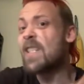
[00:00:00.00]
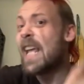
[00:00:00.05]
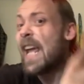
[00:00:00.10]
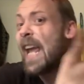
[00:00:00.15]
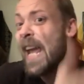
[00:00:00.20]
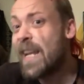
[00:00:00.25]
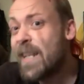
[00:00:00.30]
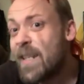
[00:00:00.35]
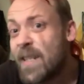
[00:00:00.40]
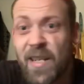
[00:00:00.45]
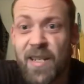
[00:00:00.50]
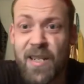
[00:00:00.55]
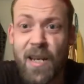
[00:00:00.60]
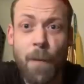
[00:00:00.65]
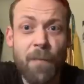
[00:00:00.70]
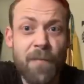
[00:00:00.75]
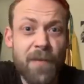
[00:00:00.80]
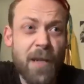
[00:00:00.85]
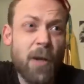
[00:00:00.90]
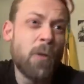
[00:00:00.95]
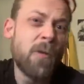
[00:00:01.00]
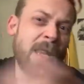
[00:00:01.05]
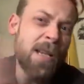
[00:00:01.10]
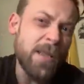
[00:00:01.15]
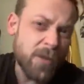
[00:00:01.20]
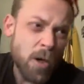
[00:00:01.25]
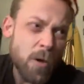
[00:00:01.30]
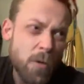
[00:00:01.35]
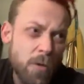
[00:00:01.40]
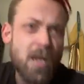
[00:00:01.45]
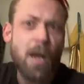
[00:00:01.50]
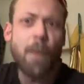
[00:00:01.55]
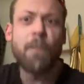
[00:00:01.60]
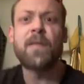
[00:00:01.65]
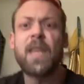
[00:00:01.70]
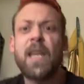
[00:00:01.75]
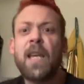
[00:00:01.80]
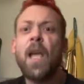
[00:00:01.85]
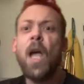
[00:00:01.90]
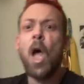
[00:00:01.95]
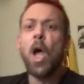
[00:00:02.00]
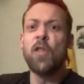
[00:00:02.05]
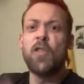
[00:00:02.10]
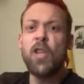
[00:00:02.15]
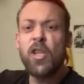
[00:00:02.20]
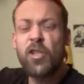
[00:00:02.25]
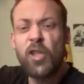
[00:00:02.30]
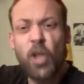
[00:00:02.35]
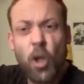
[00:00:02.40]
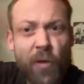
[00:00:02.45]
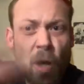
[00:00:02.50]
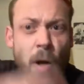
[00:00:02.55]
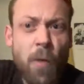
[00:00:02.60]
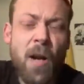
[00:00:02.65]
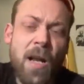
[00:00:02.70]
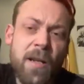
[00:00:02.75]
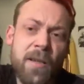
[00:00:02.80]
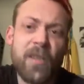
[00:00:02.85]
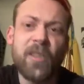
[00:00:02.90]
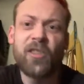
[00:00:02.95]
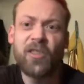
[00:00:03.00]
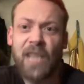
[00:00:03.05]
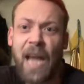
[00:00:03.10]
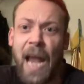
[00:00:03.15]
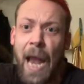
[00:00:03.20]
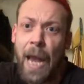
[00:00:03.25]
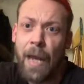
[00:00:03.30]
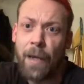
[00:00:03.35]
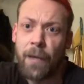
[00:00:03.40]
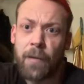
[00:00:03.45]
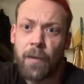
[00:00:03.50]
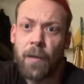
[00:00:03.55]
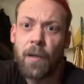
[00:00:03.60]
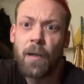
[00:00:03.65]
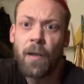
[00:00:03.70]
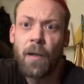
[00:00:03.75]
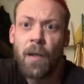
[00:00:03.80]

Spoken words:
they're into something or they do something that you don't understand.